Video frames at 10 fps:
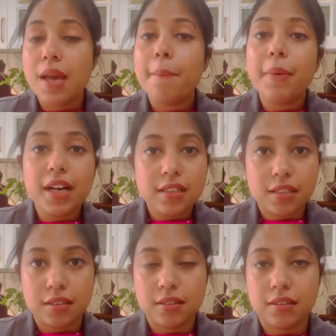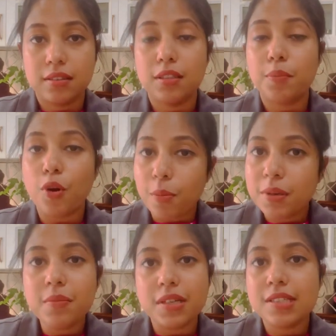But the
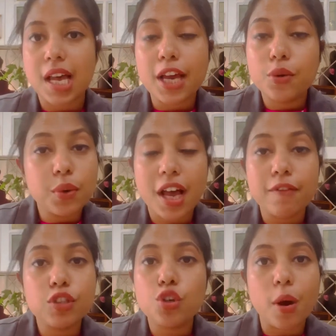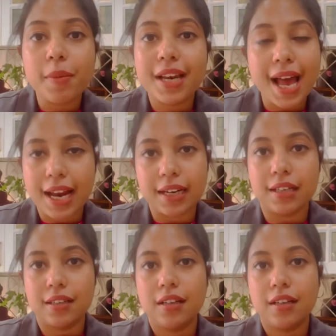problem is, I don't have a job in hand.